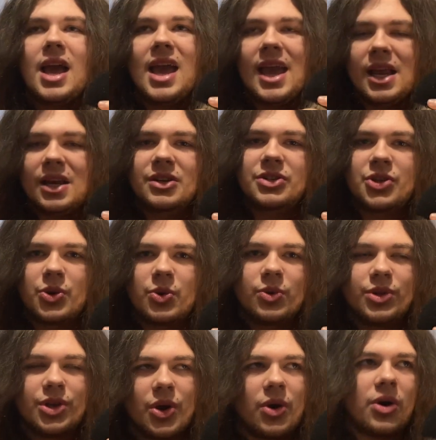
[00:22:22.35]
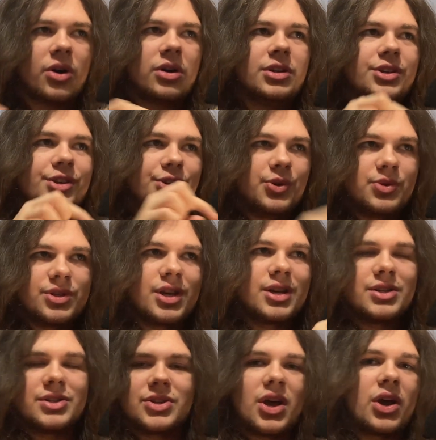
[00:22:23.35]
into your
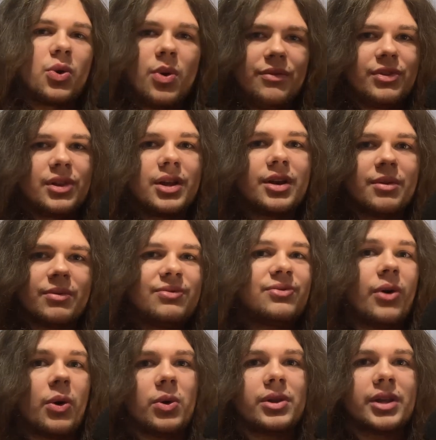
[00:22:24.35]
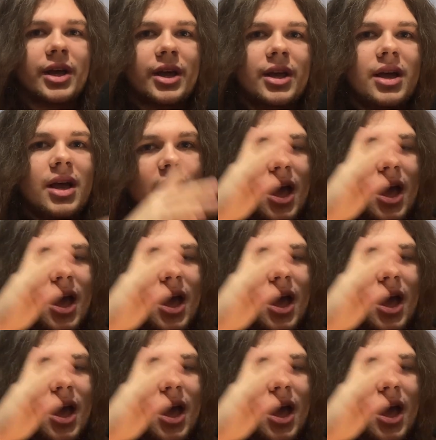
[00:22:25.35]
user's equivalent folder,